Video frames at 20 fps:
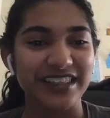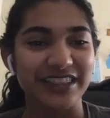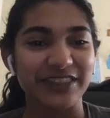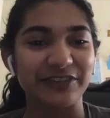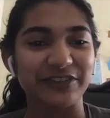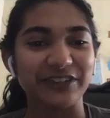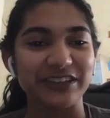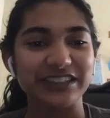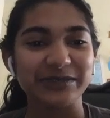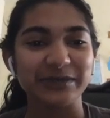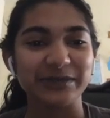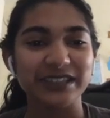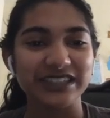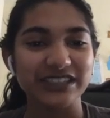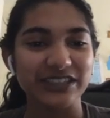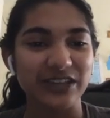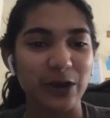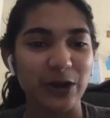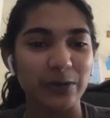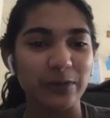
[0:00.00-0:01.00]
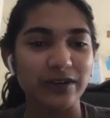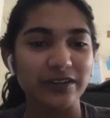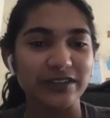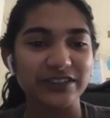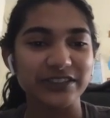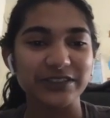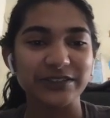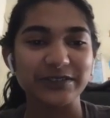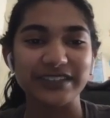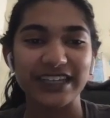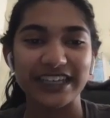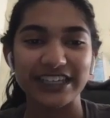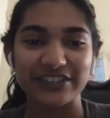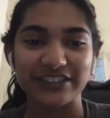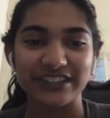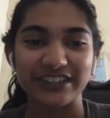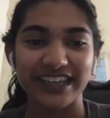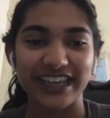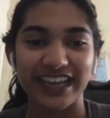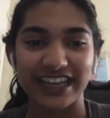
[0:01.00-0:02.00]
The first one is cobalt 2
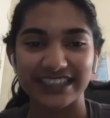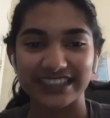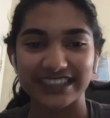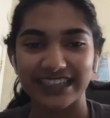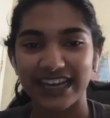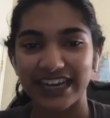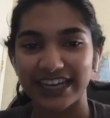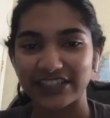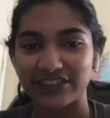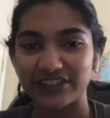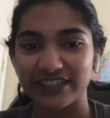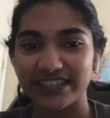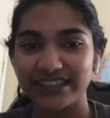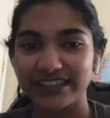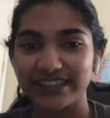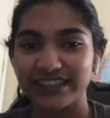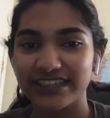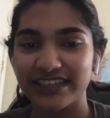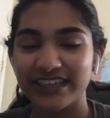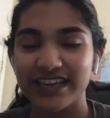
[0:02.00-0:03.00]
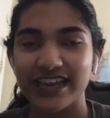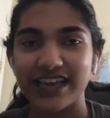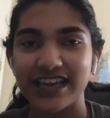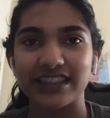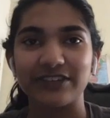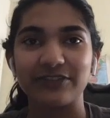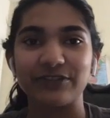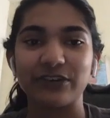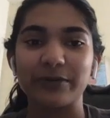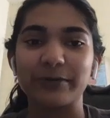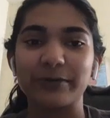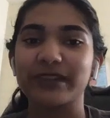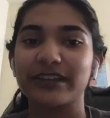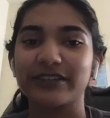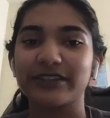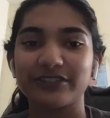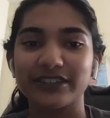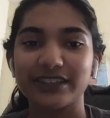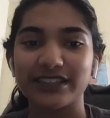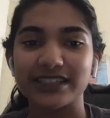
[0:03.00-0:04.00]
nitrate hexahydrate, and the
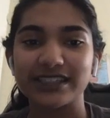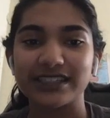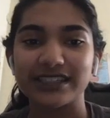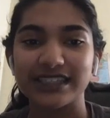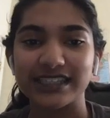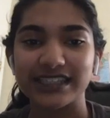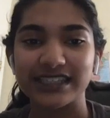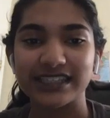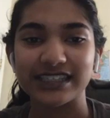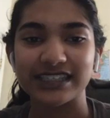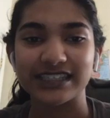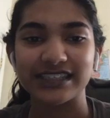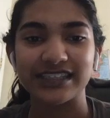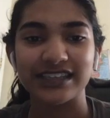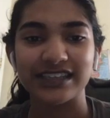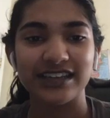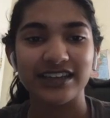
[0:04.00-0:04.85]
formula for this is